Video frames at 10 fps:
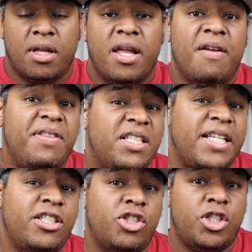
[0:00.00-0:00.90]
If this
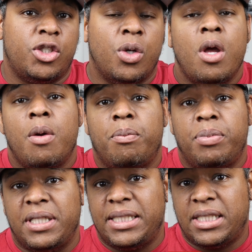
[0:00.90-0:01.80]
interests you,
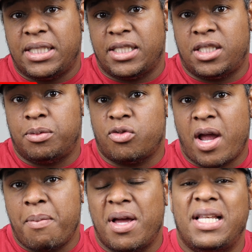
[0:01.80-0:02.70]
please click the
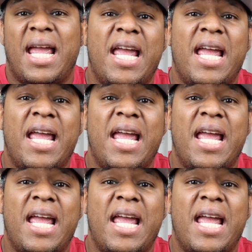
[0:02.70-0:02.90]
subscribe button